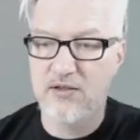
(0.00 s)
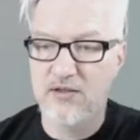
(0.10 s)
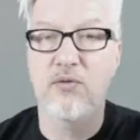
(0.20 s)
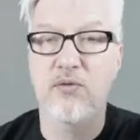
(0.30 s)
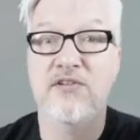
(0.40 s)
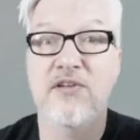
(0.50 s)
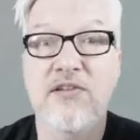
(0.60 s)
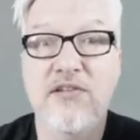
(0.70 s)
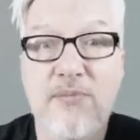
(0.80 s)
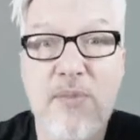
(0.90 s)
So
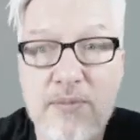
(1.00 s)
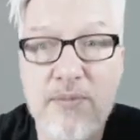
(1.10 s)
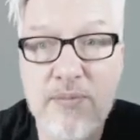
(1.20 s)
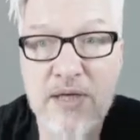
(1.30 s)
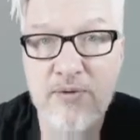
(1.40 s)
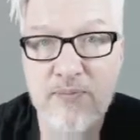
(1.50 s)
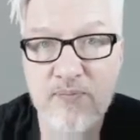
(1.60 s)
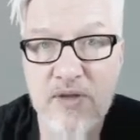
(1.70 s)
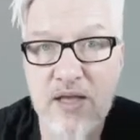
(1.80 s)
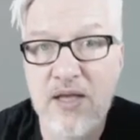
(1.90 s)
this is the mind map.
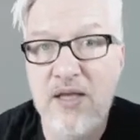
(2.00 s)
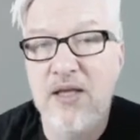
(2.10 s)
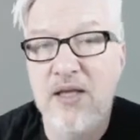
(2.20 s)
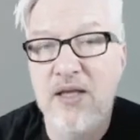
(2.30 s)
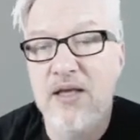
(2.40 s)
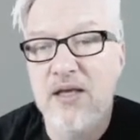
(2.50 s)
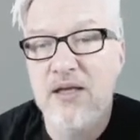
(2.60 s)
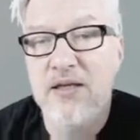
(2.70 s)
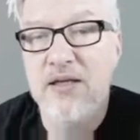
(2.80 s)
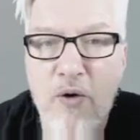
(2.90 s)

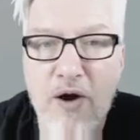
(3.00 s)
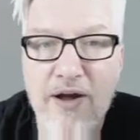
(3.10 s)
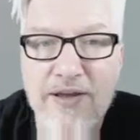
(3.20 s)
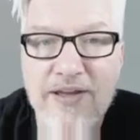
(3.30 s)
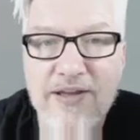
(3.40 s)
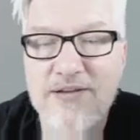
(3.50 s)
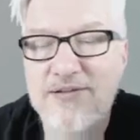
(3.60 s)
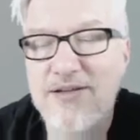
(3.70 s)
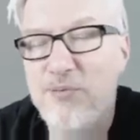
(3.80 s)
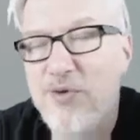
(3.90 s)
Now I hear
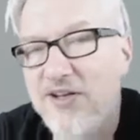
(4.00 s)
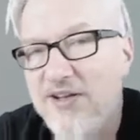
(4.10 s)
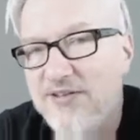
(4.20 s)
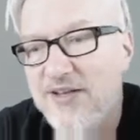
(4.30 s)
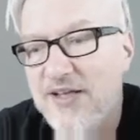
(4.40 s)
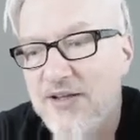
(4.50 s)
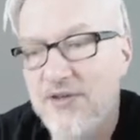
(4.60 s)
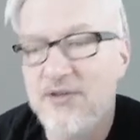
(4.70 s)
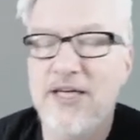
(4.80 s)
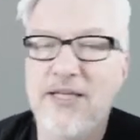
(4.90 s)
somebody saying,
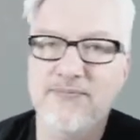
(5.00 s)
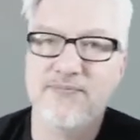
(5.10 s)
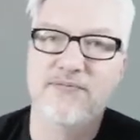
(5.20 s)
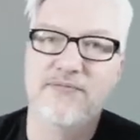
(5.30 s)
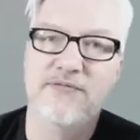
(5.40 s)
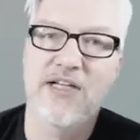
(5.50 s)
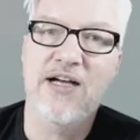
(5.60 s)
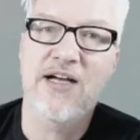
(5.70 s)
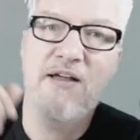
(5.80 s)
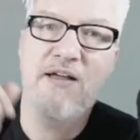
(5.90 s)
okay,
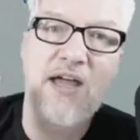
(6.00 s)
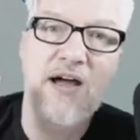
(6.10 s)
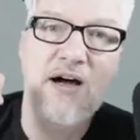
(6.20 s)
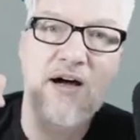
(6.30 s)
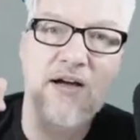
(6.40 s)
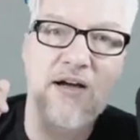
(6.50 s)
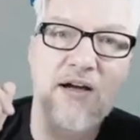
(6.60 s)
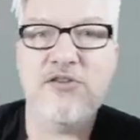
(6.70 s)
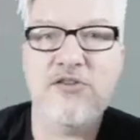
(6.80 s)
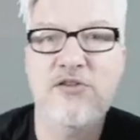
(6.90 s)
there are
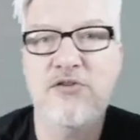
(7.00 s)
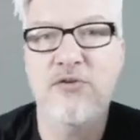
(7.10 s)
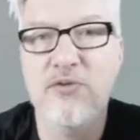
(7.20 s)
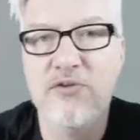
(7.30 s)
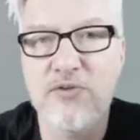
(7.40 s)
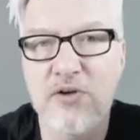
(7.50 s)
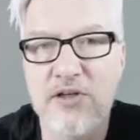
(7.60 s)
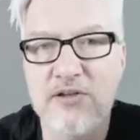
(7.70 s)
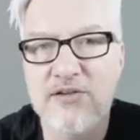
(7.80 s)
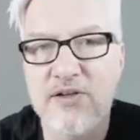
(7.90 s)
great tools for
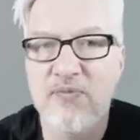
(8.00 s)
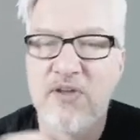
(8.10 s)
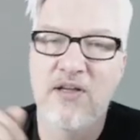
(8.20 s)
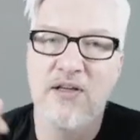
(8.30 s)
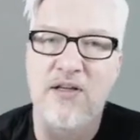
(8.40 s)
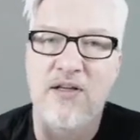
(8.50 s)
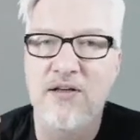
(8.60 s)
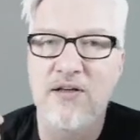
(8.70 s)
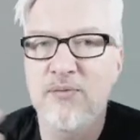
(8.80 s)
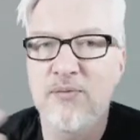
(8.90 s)
it.
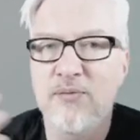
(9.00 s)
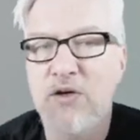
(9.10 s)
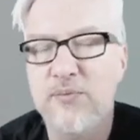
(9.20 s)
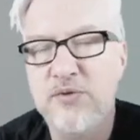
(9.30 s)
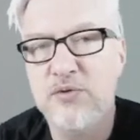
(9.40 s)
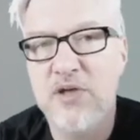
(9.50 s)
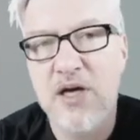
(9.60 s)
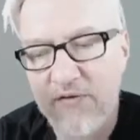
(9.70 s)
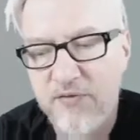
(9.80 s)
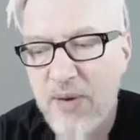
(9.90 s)
In my computer,
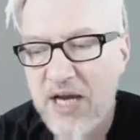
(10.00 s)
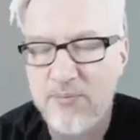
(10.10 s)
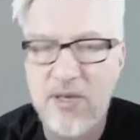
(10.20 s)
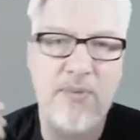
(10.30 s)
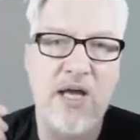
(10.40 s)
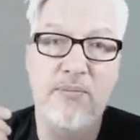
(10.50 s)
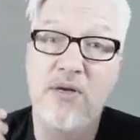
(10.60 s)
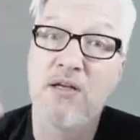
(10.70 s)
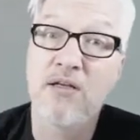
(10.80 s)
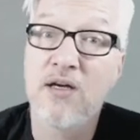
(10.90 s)
I have a mind map app,
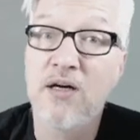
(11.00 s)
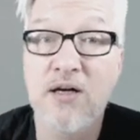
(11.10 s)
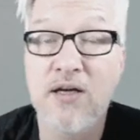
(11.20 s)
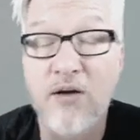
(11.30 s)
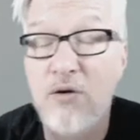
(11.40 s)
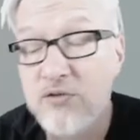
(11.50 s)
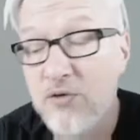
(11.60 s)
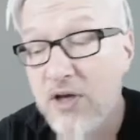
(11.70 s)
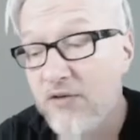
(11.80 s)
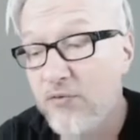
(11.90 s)
and I
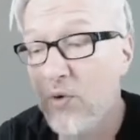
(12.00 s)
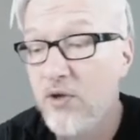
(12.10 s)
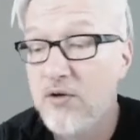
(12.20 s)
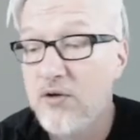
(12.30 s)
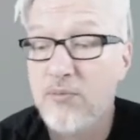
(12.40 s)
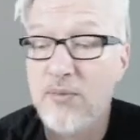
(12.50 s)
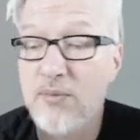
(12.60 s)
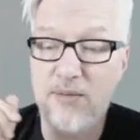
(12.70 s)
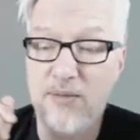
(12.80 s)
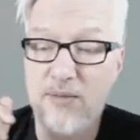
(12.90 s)
also have one on my
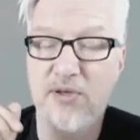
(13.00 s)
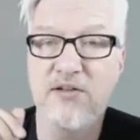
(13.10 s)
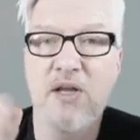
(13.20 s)
iPad.